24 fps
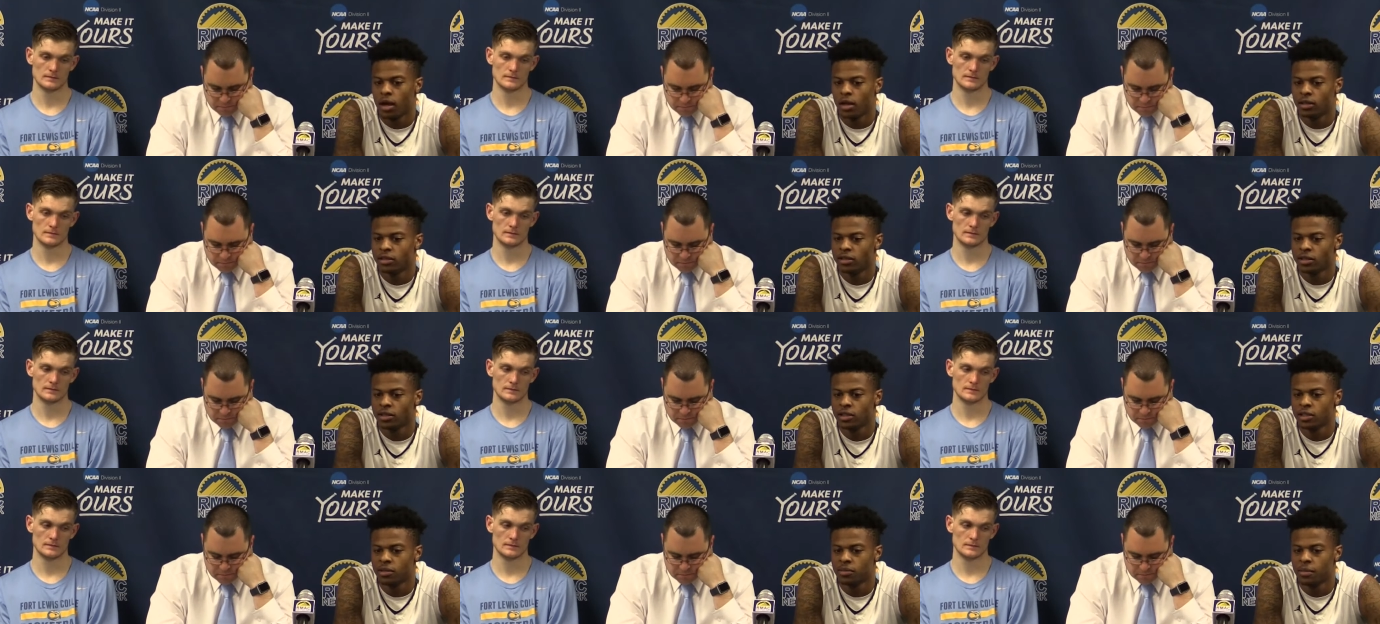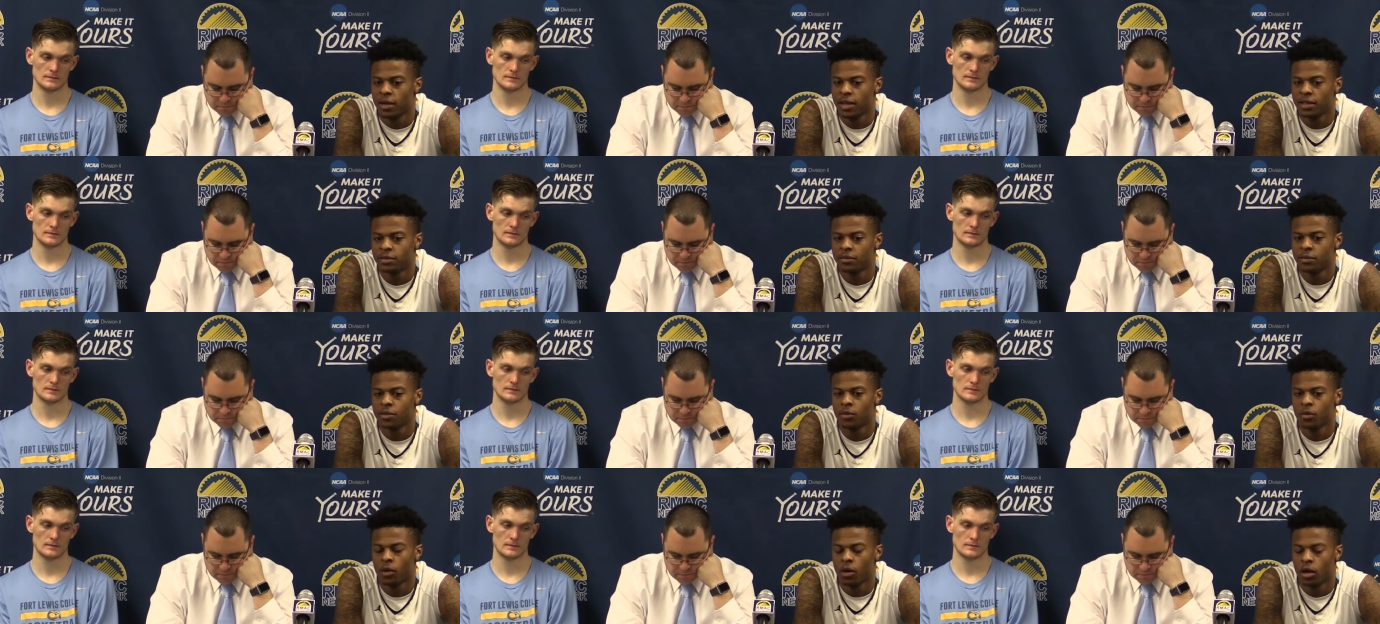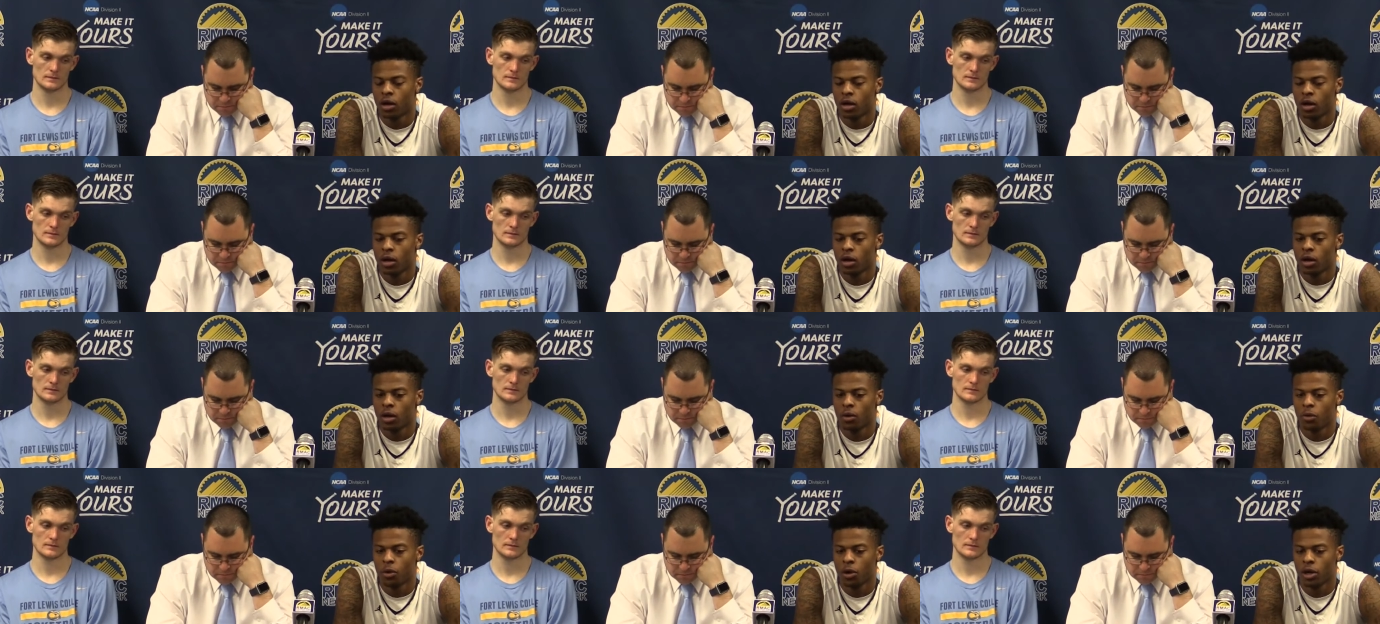Speaker 1: It just makes me want
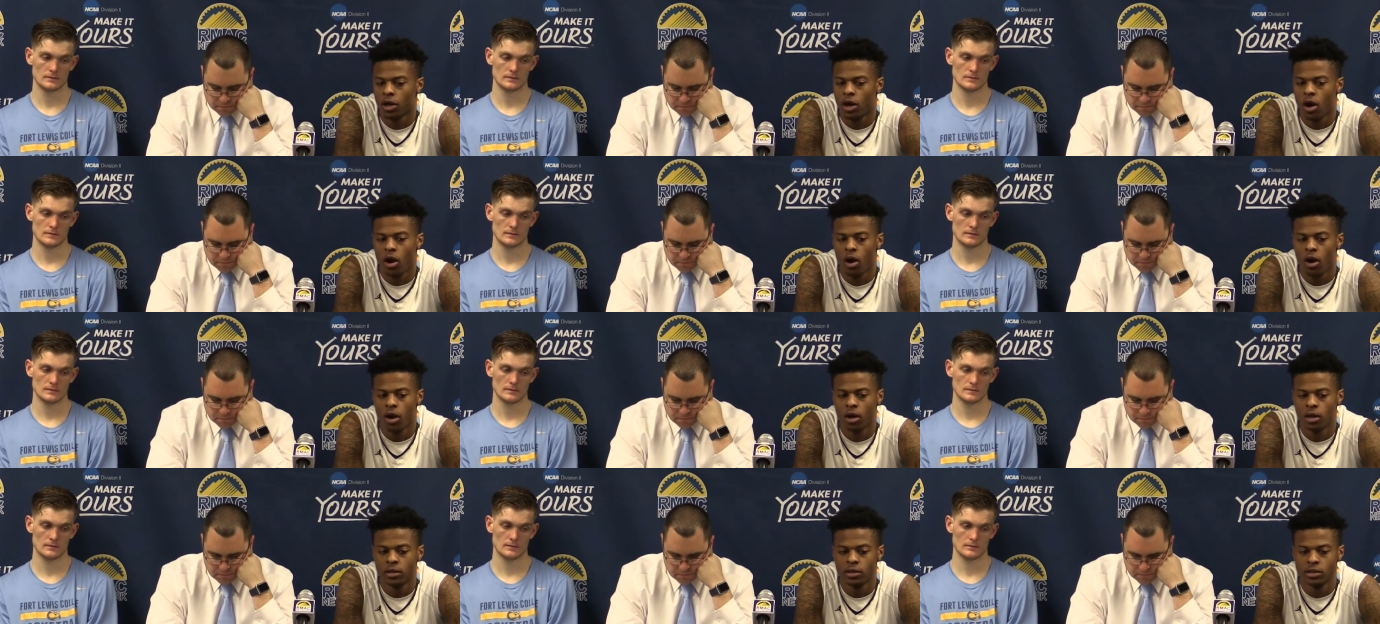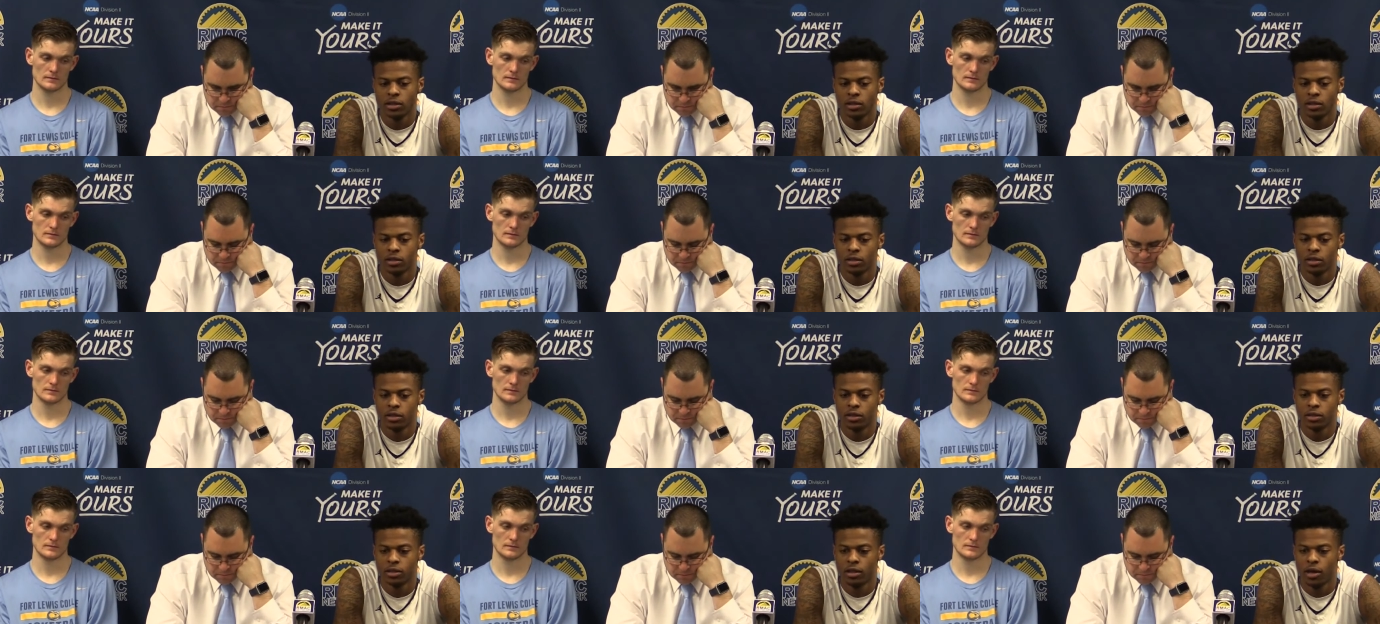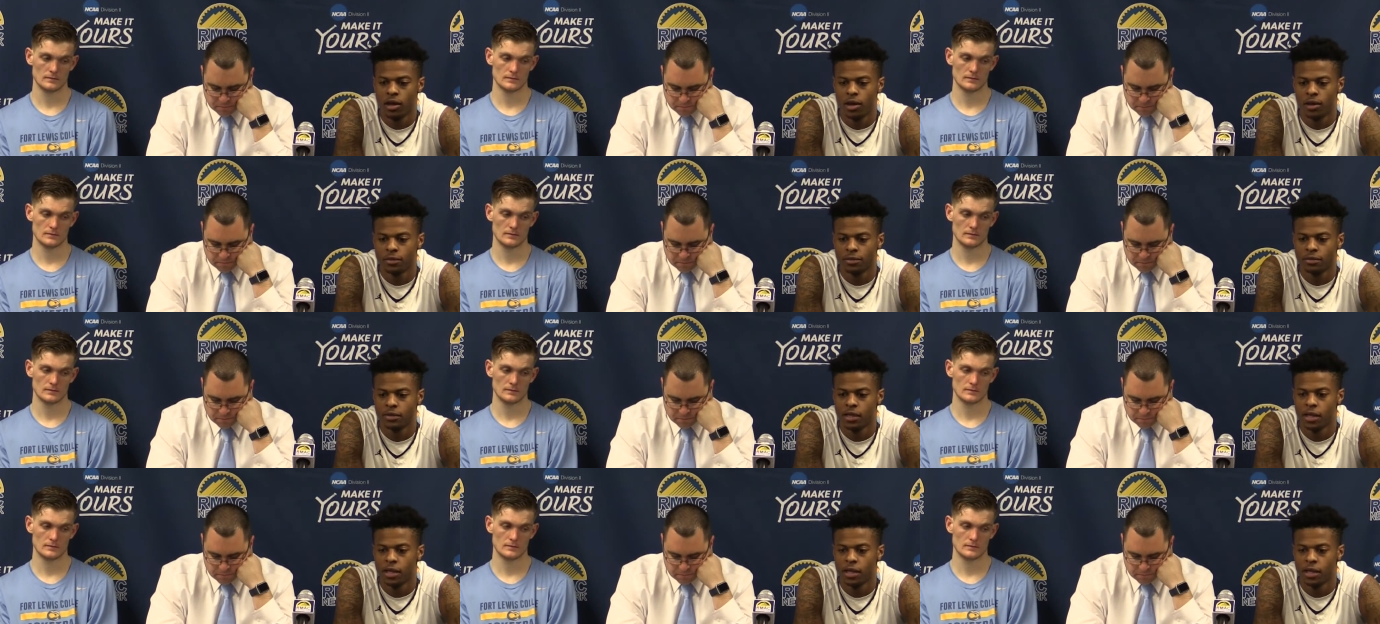to work hard and just um,